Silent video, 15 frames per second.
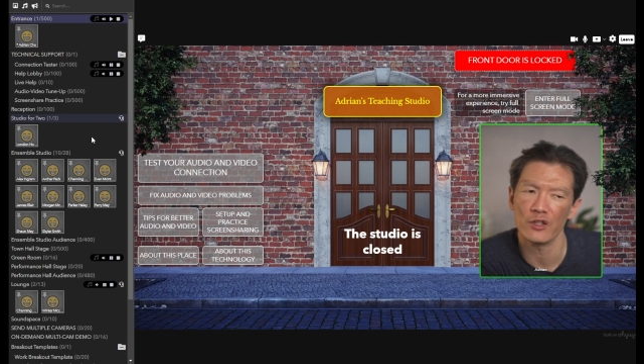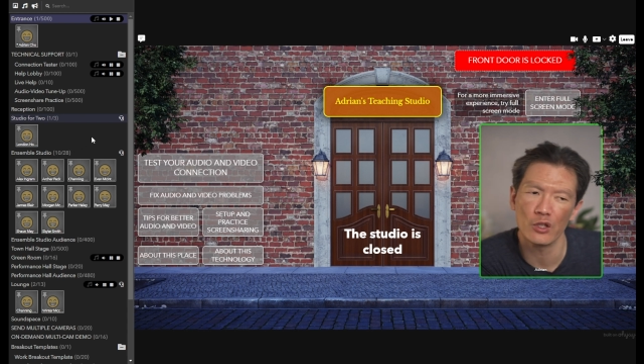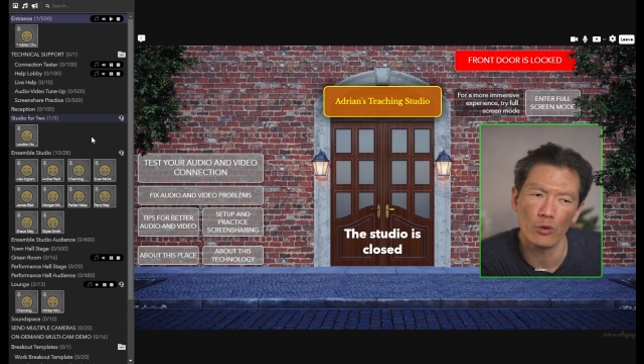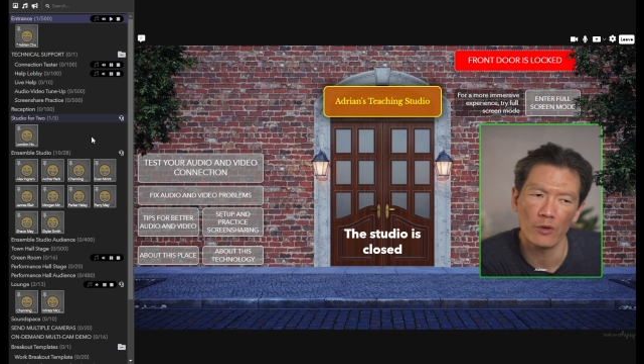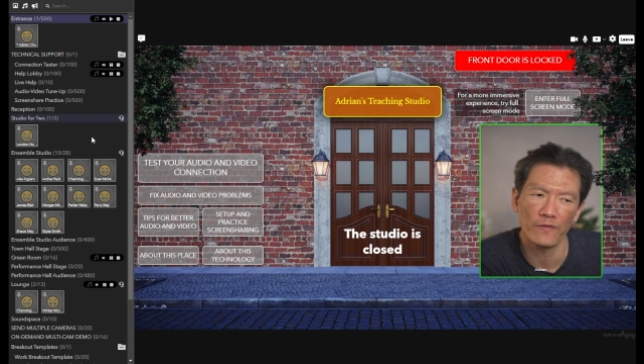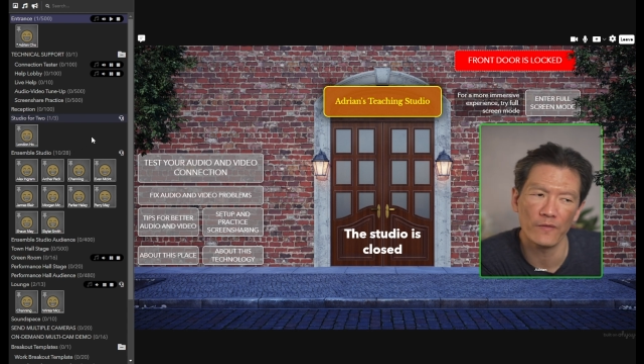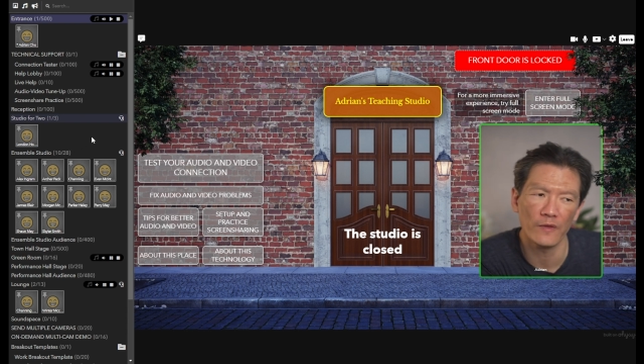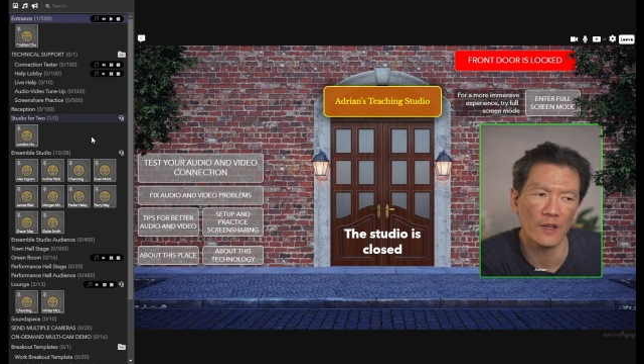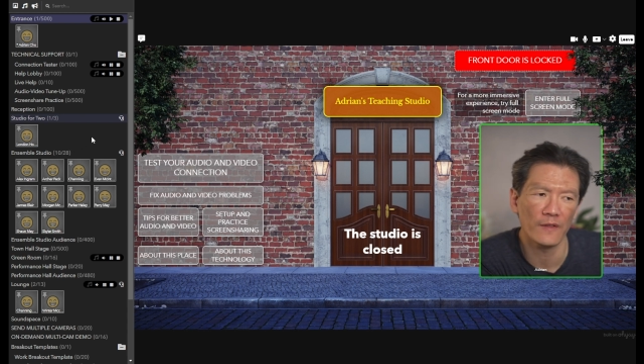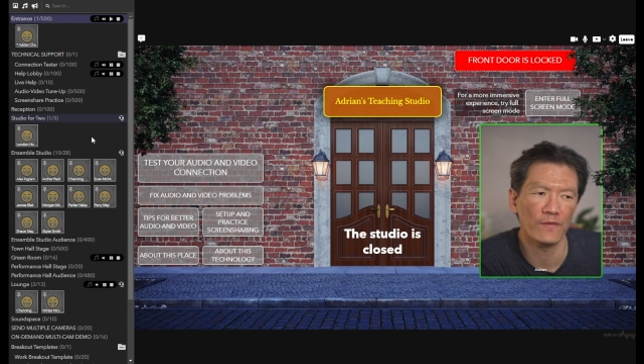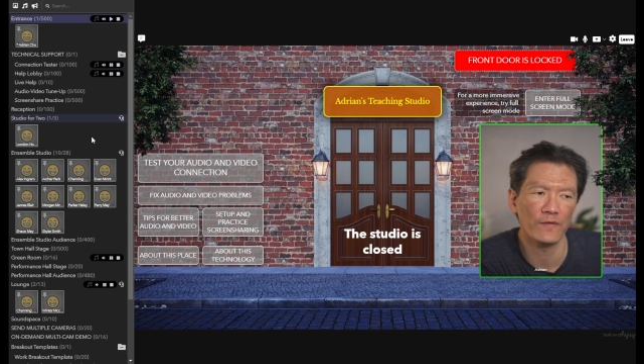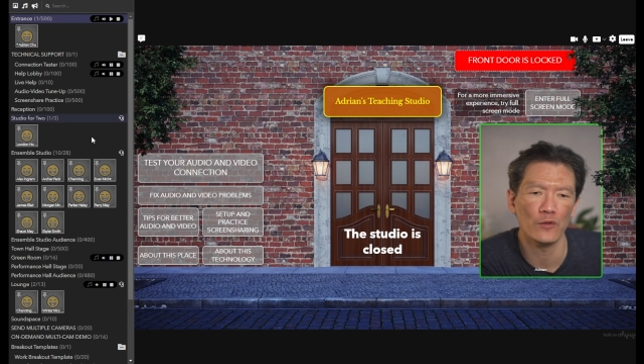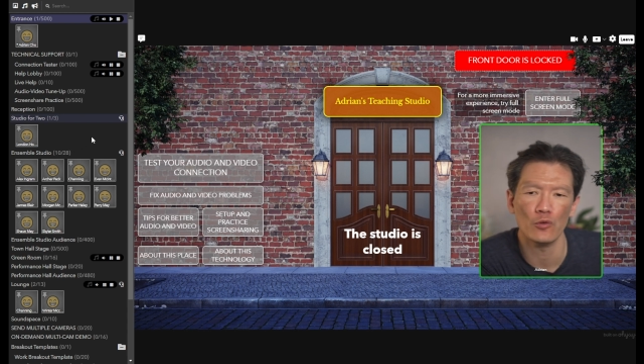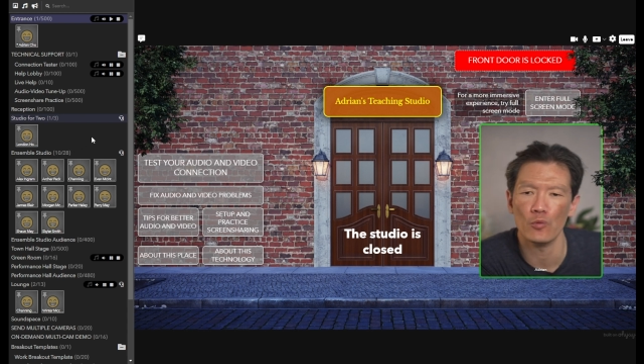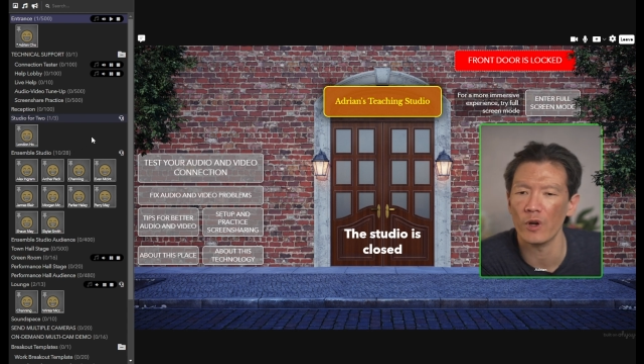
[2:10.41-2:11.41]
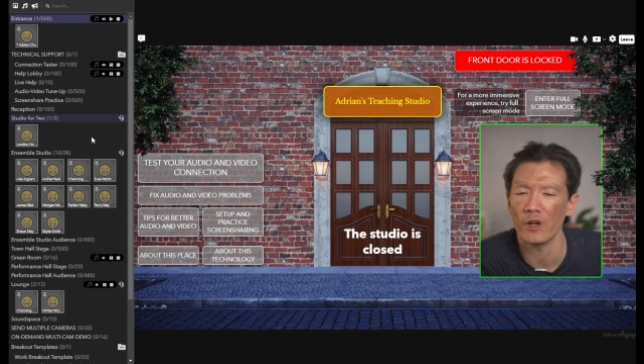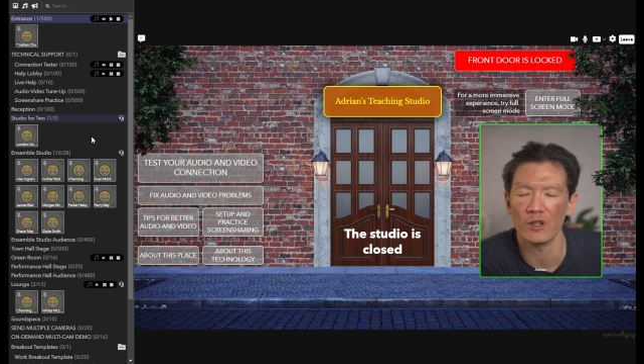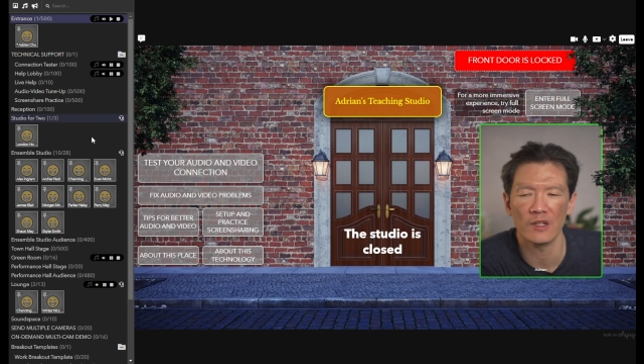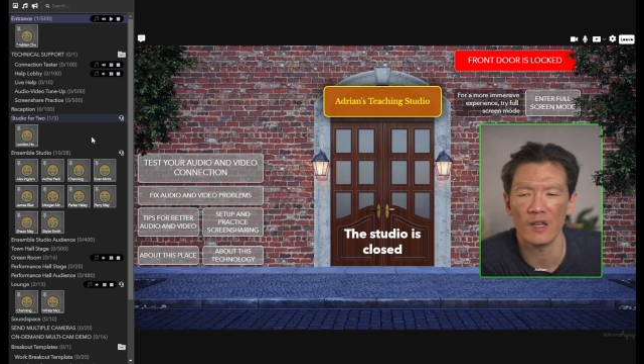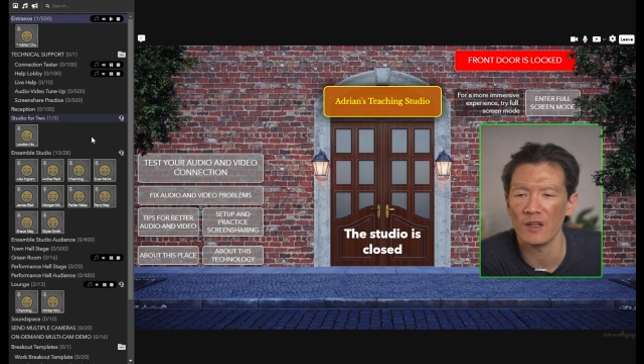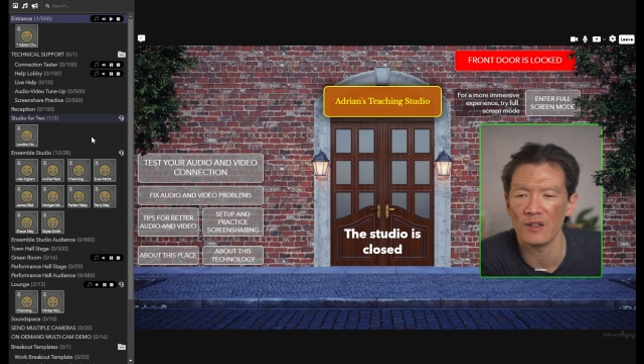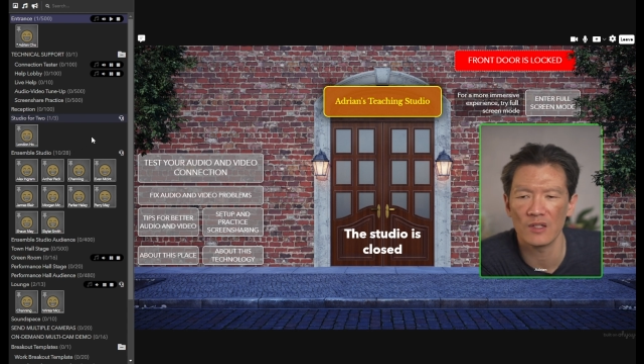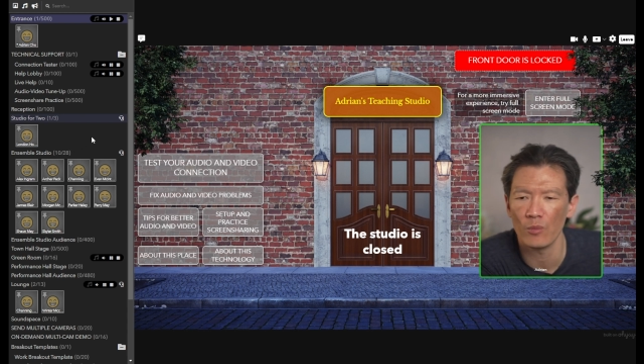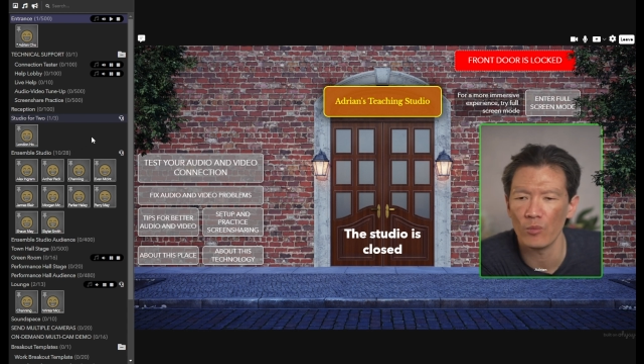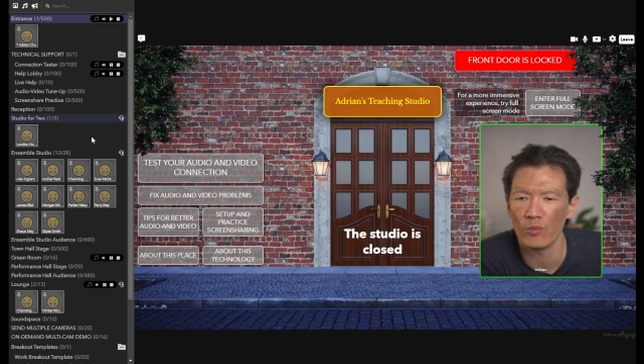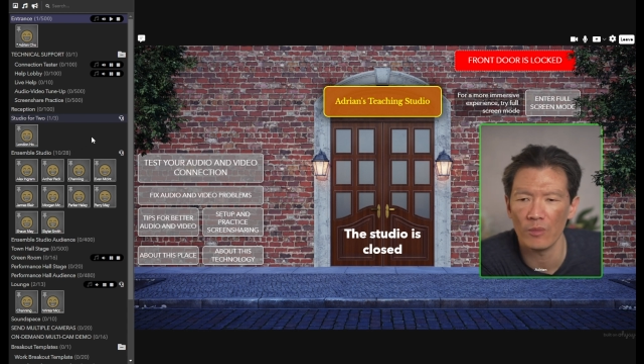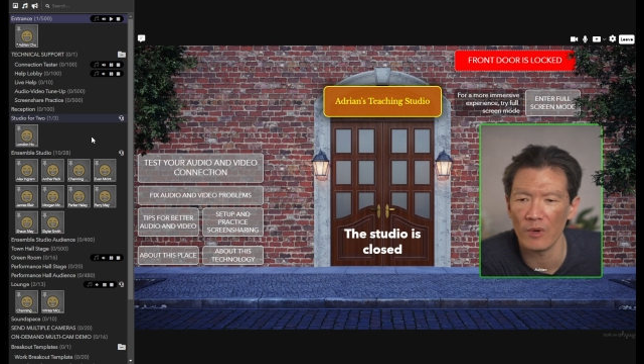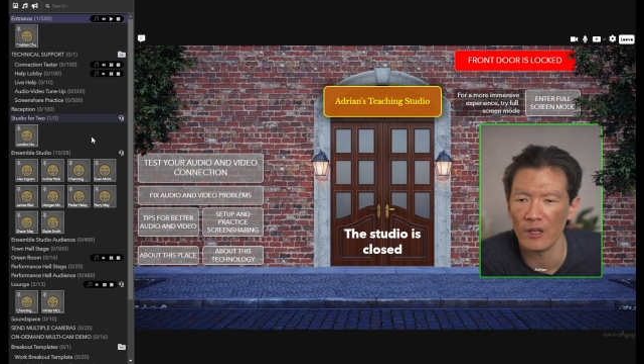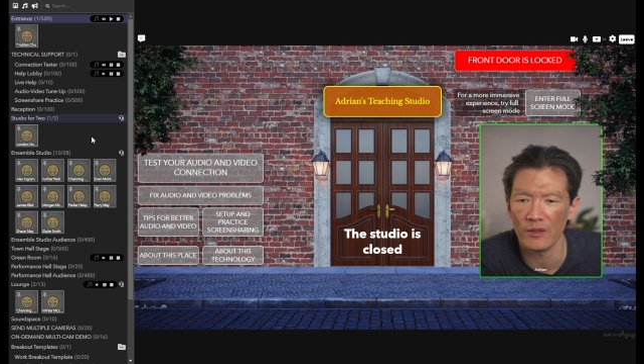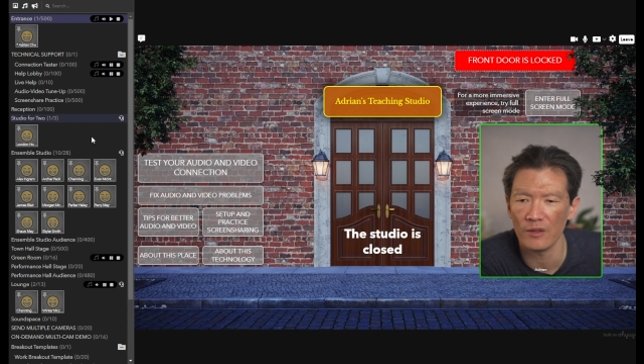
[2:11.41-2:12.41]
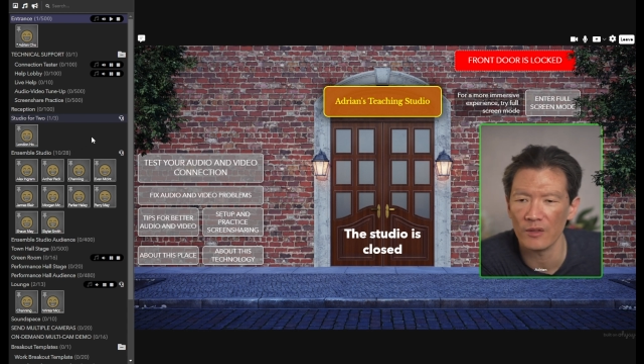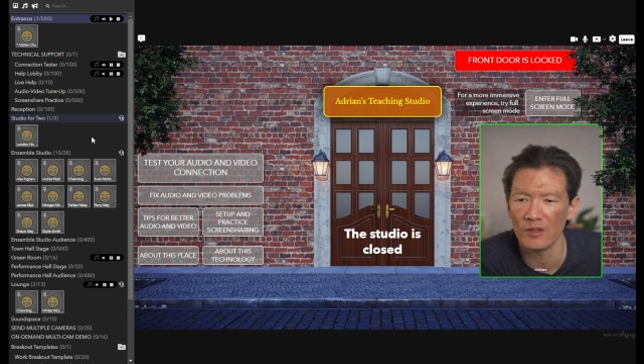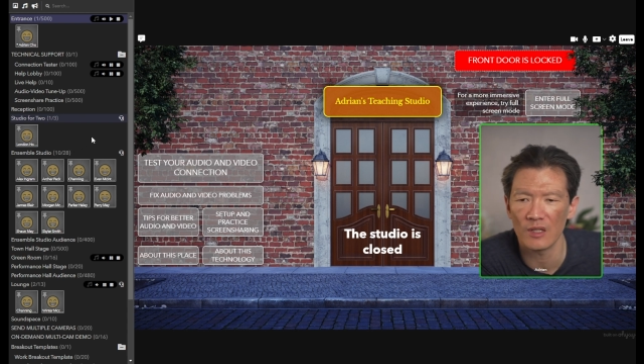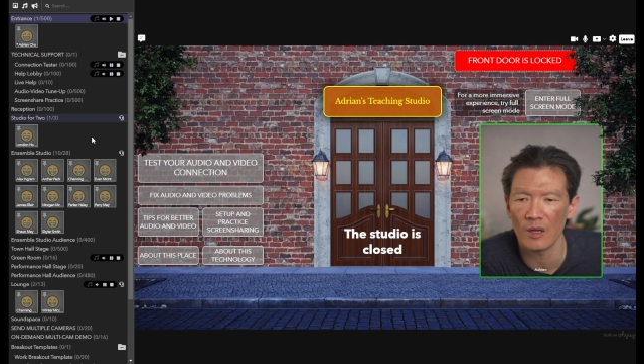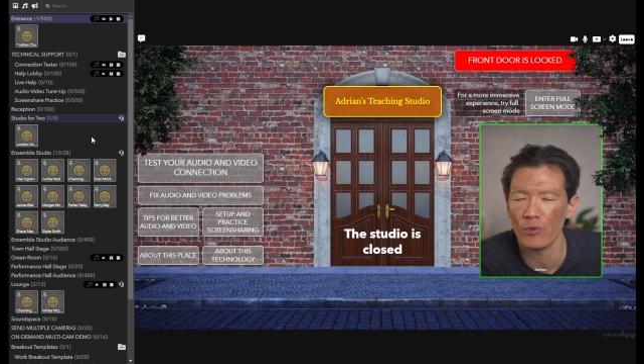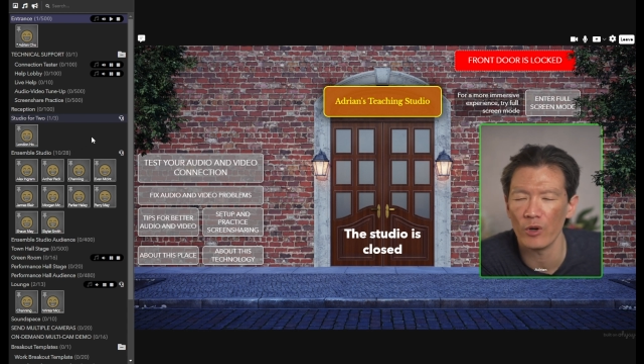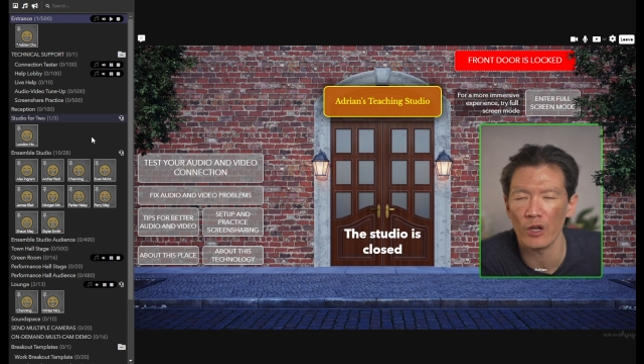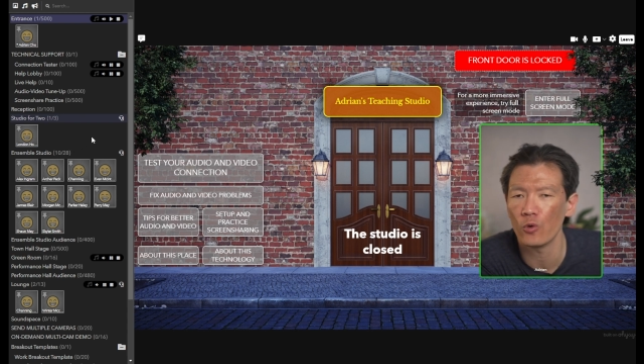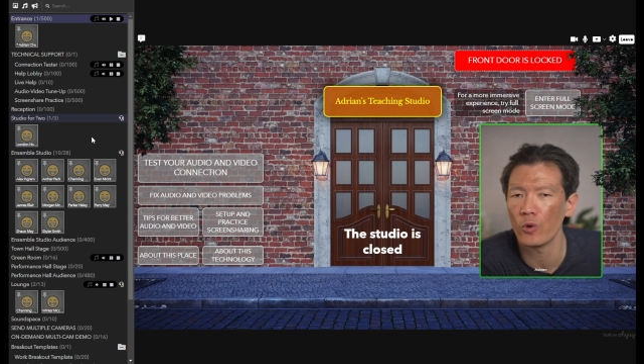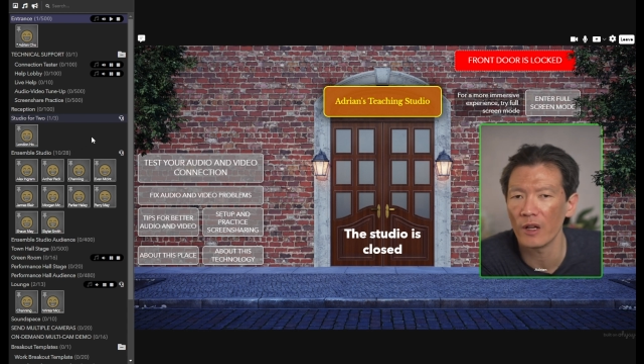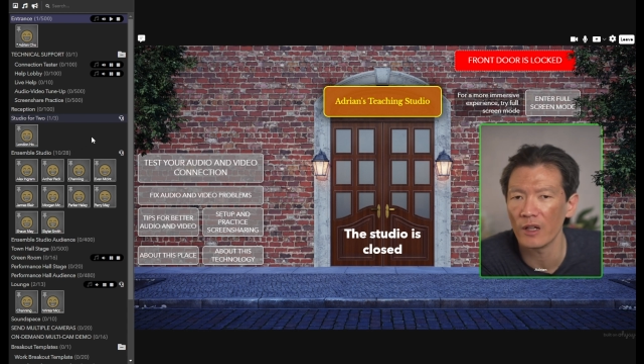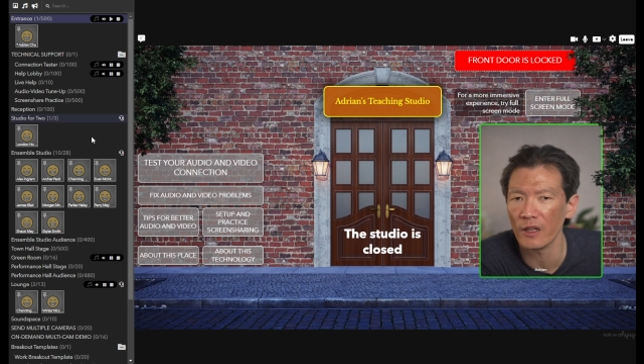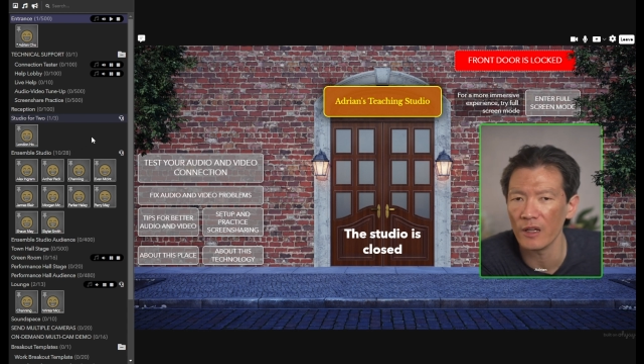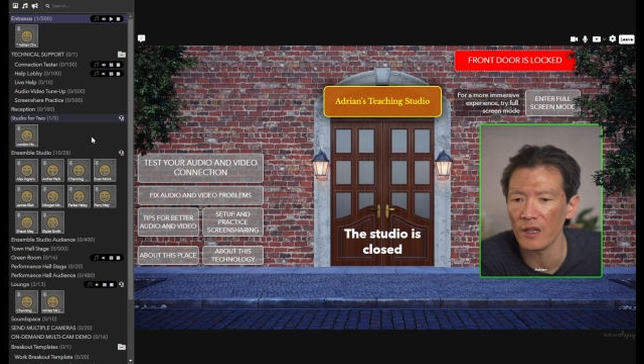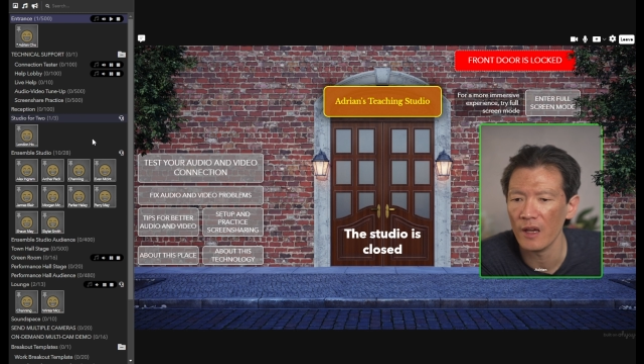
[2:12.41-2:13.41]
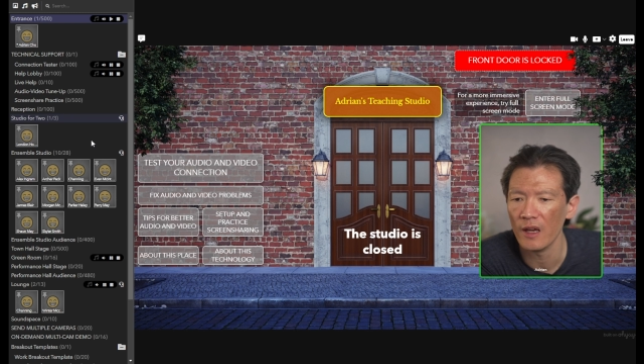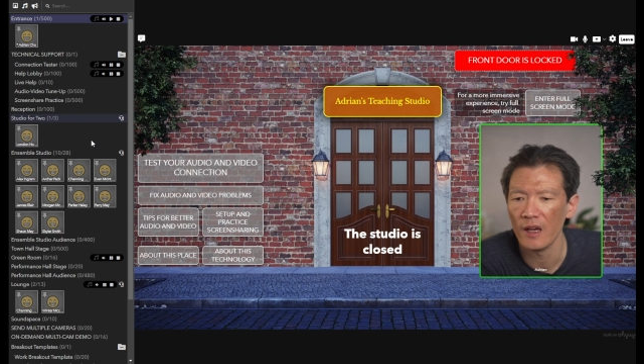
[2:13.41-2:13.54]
So if you want to take someone somewhere quickly,